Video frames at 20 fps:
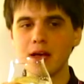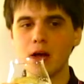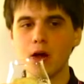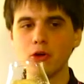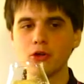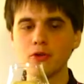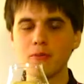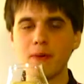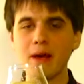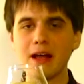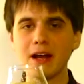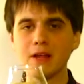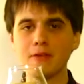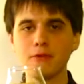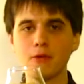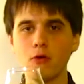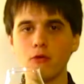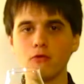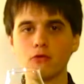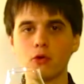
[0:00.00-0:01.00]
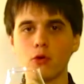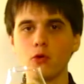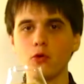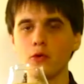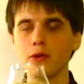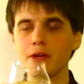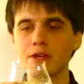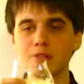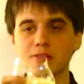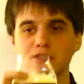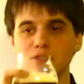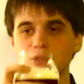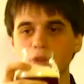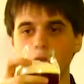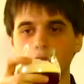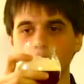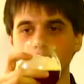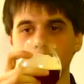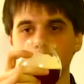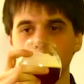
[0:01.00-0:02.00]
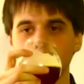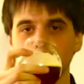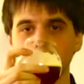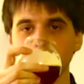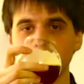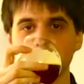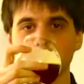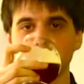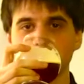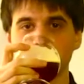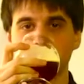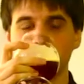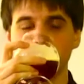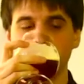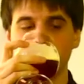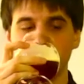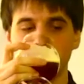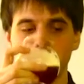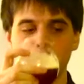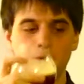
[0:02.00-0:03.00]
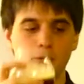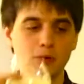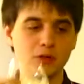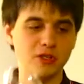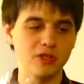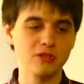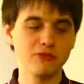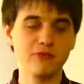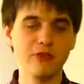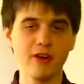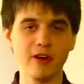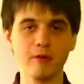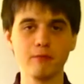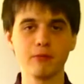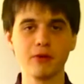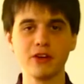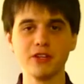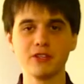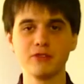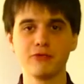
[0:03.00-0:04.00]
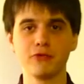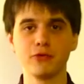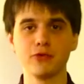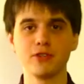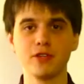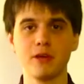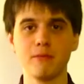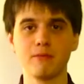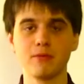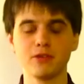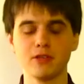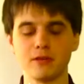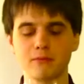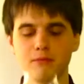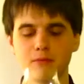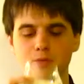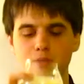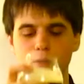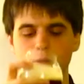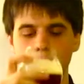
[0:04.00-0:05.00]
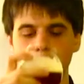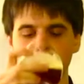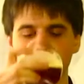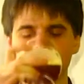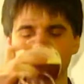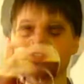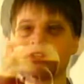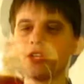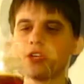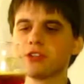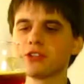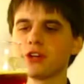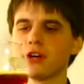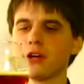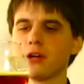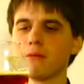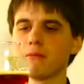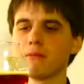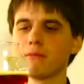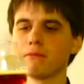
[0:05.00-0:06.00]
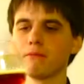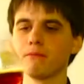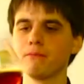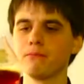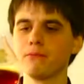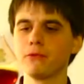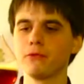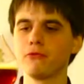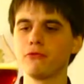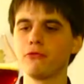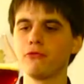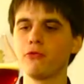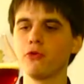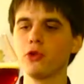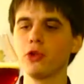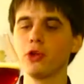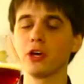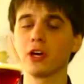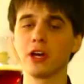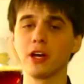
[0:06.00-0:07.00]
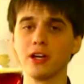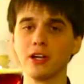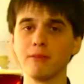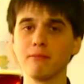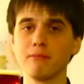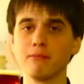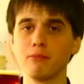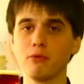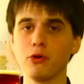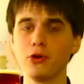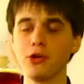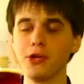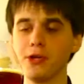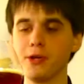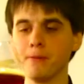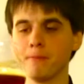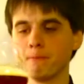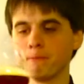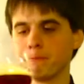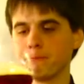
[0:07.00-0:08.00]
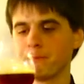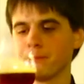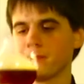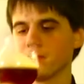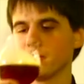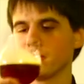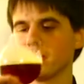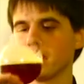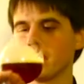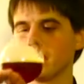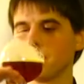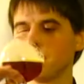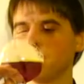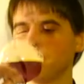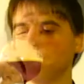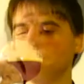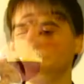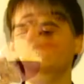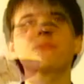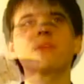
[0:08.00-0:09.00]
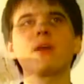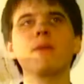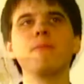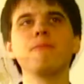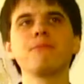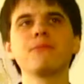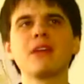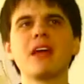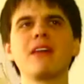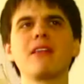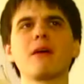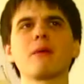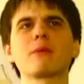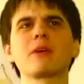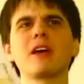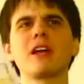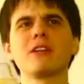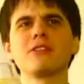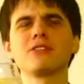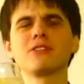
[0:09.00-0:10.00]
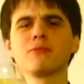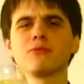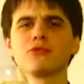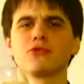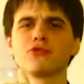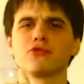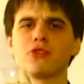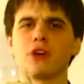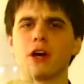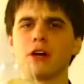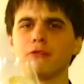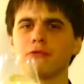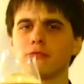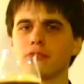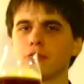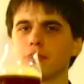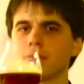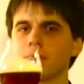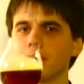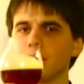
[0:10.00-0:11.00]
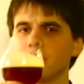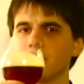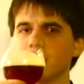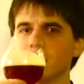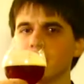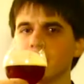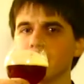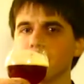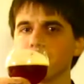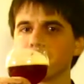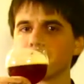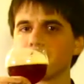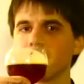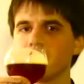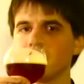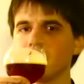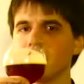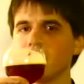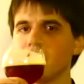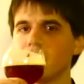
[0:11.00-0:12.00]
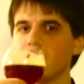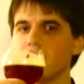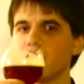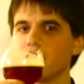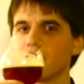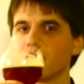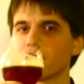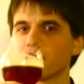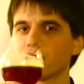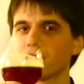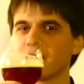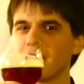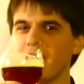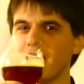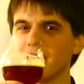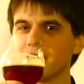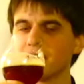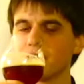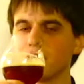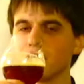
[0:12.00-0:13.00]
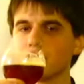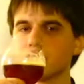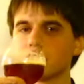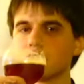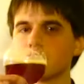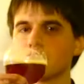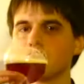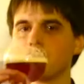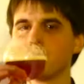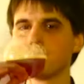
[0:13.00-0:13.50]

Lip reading: on the palate, overall, it's not boozy at all, which is very impressive for a 10% beer. It's a nice kind of fuller kind of body you get. Yeah, and I'm getting some dried fruit, maybe kind of fruitcake notes.